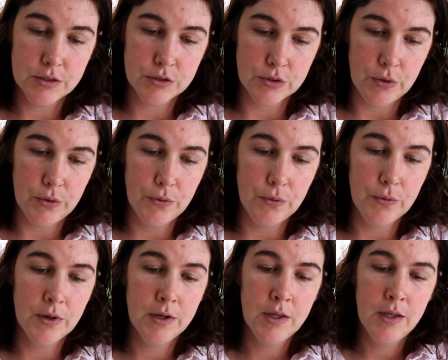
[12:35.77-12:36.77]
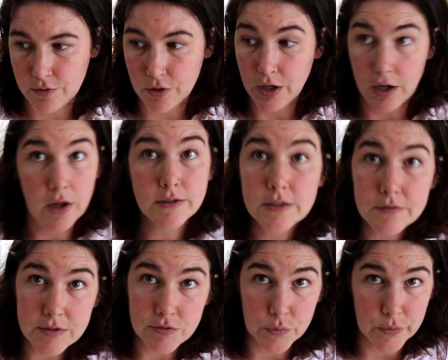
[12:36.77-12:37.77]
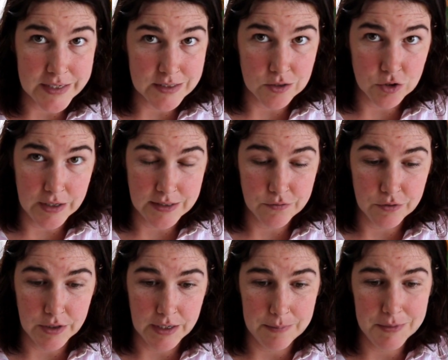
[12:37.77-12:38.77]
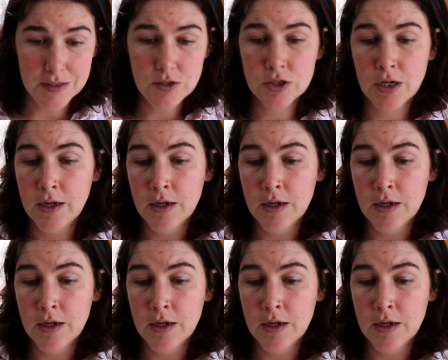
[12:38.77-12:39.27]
So there are lots of different ways to transfer an image.